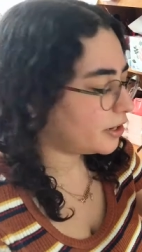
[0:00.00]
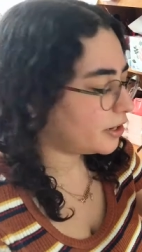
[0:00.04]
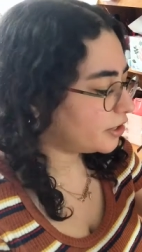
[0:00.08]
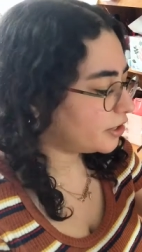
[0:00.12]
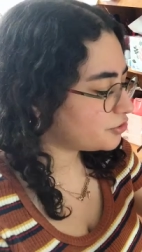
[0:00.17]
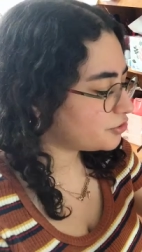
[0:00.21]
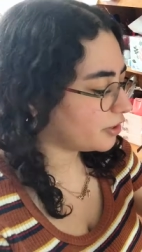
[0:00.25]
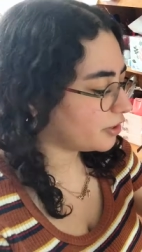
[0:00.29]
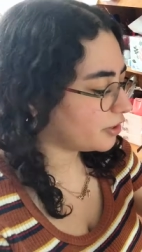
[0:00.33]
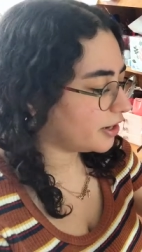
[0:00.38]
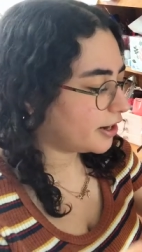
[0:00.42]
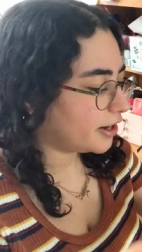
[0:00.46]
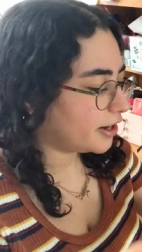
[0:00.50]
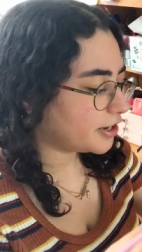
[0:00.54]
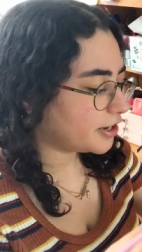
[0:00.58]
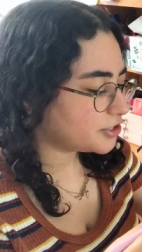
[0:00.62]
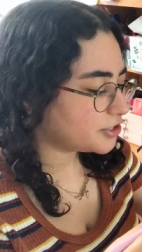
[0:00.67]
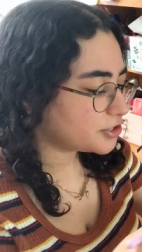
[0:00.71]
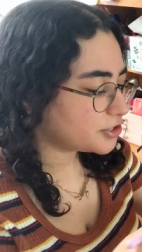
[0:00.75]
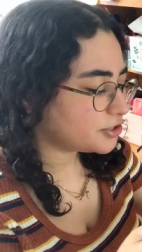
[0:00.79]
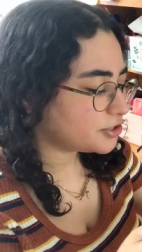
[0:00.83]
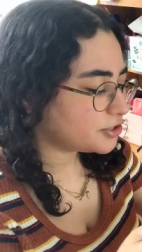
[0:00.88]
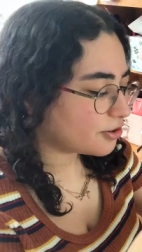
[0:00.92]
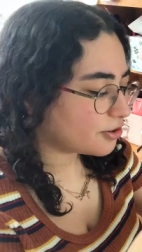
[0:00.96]
Nendroid, and I
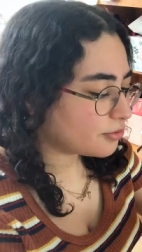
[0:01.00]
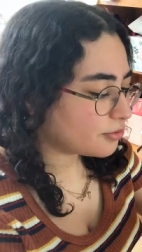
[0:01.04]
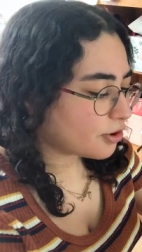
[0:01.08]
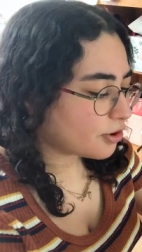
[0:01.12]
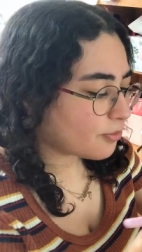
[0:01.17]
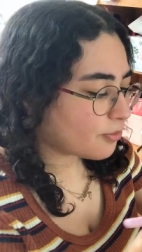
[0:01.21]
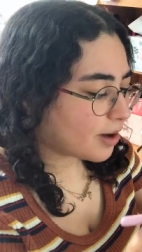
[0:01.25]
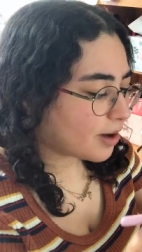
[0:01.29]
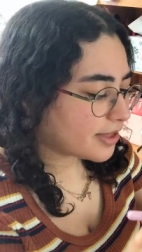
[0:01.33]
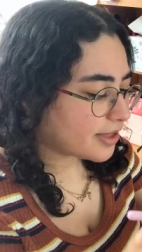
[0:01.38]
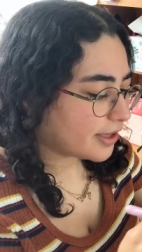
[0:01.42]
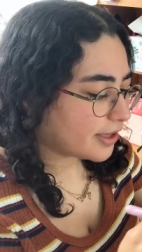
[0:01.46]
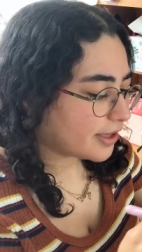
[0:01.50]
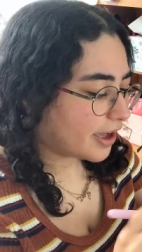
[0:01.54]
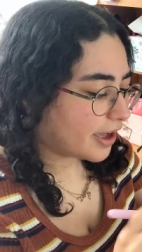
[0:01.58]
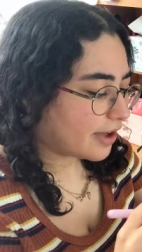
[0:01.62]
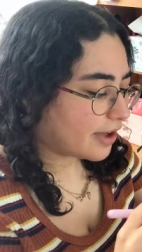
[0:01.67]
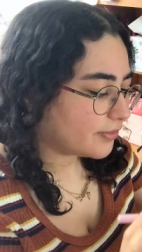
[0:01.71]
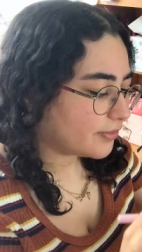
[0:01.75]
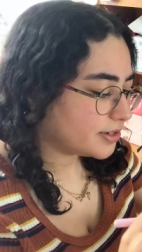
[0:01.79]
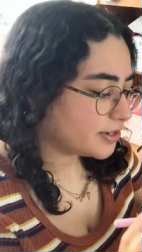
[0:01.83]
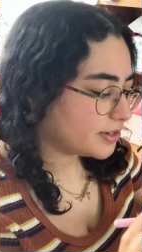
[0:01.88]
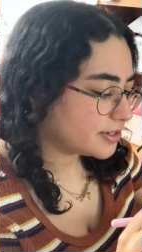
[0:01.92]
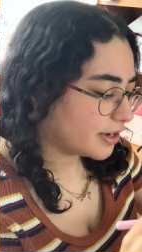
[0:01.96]
just don't know why they
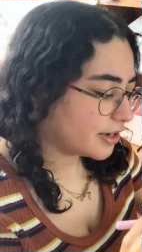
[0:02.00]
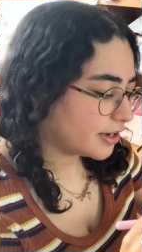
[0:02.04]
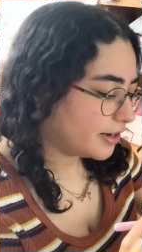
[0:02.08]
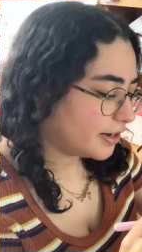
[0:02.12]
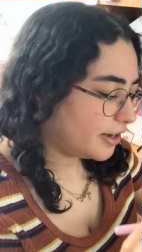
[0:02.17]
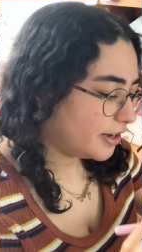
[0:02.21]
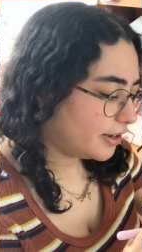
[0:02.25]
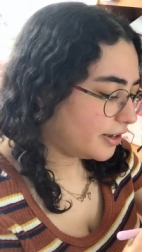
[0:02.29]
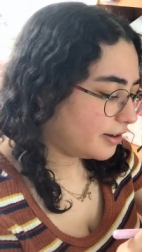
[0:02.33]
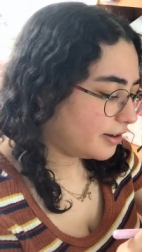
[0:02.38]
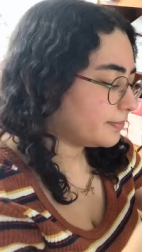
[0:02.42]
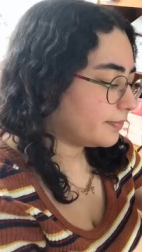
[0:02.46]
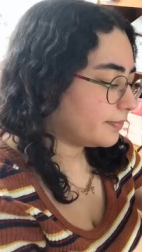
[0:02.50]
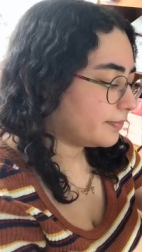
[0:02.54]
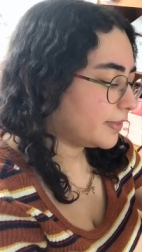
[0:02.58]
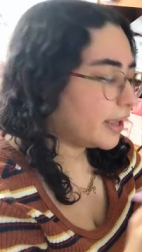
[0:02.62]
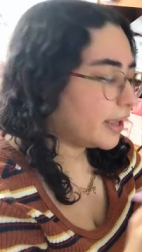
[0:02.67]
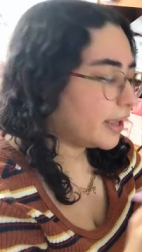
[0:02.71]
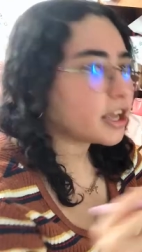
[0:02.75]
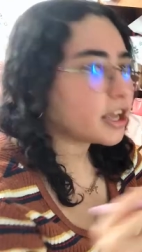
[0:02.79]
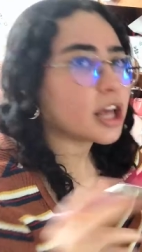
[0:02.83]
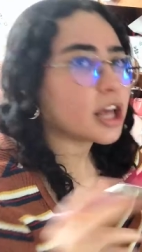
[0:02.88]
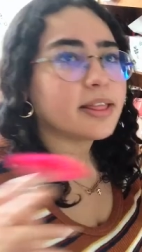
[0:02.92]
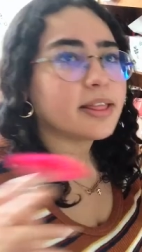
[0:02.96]
haven't done it.
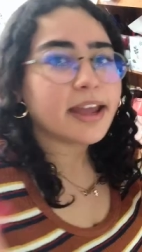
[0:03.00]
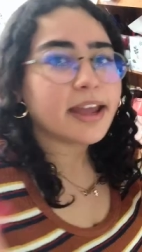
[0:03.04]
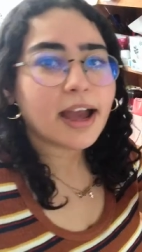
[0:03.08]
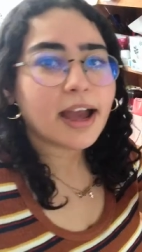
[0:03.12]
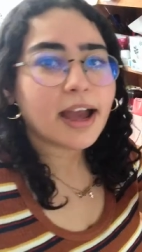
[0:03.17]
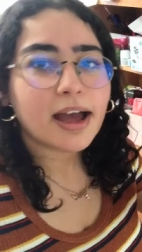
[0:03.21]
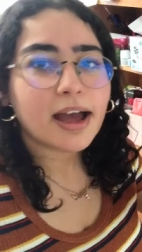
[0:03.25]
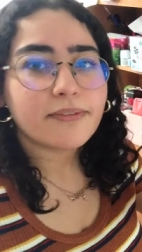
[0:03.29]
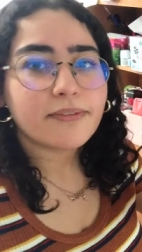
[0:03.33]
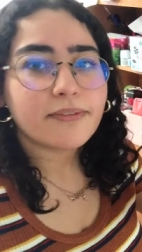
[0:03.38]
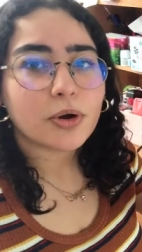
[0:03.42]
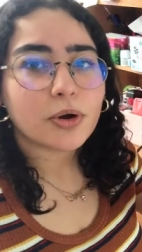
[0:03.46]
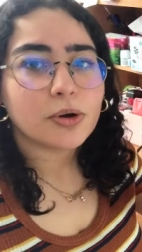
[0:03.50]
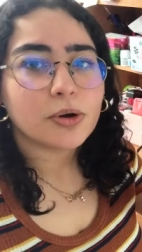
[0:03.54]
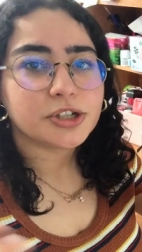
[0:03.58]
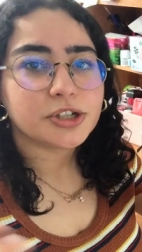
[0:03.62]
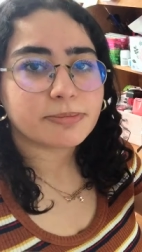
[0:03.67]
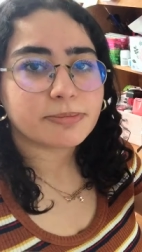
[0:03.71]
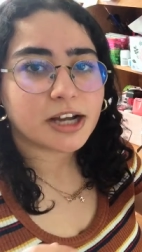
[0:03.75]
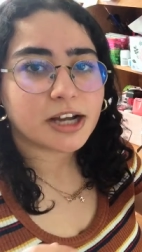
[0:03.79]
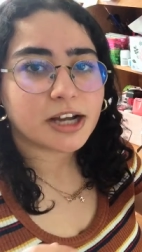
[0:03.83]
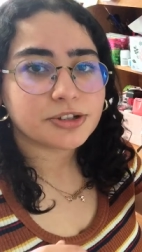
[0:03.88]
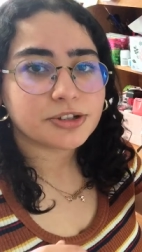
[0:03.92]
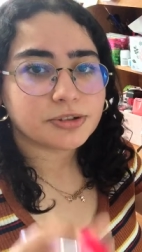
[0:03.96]
Like, they have
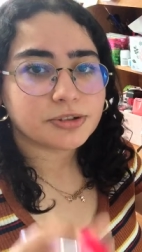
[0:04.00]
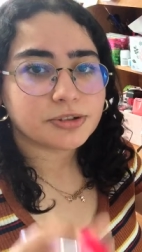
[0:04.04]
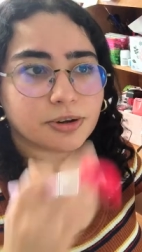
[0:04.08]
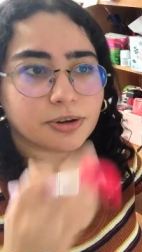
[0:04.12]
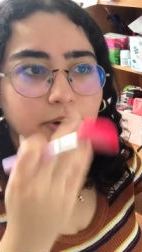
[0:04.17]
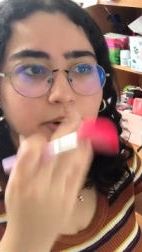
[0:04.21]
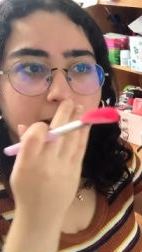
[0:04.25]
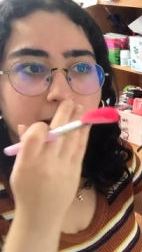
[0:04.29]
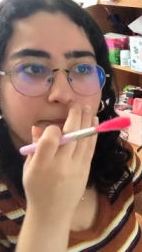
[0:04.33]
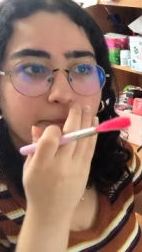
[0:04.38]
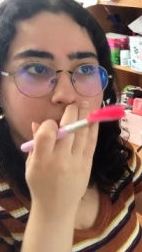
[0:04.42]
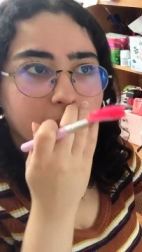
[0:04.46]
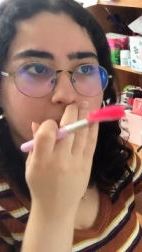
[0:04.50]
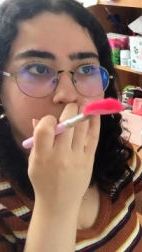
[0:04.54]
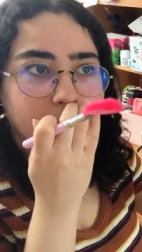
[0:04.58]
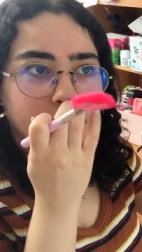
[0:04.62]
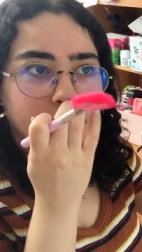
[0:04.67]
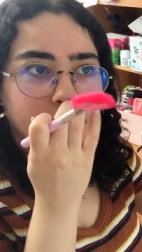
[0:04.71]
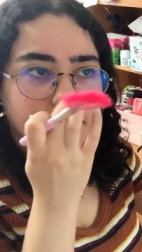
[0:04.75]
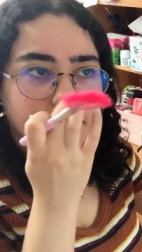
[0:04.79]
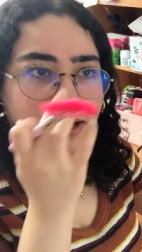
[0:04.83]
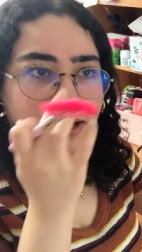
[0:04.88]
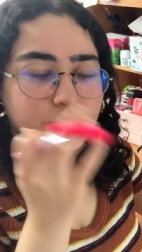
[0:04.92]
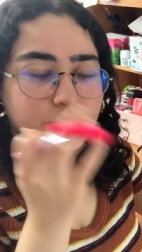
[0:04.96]
Ojamajo Doremi
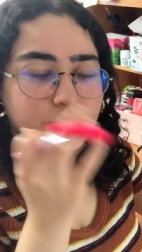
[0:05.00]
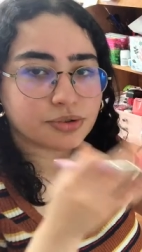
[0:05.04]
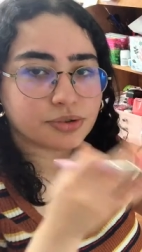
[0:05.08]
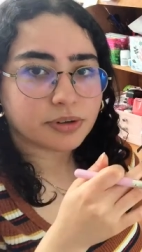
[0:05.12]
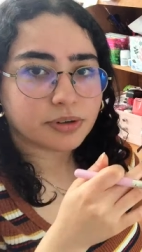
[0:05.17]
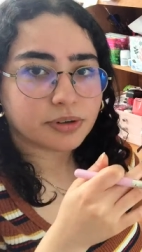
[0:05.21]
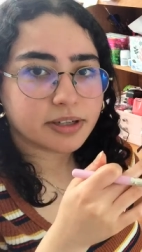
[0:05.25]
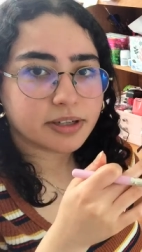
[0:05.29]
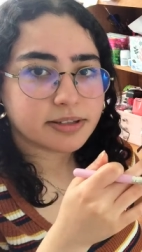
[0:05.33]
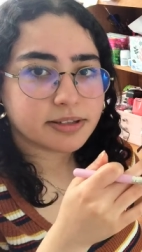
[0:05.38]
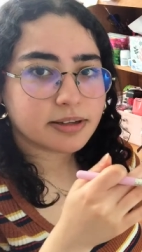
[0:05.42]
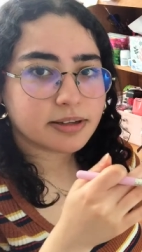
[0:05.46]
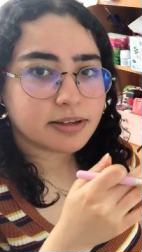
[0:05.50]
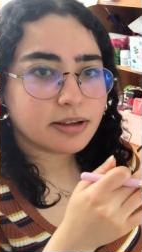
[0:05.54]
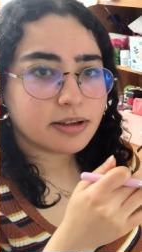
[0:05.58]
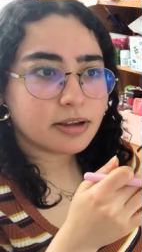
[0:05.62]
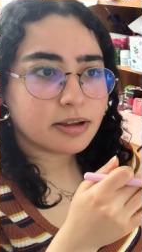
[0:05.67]
Nendroids,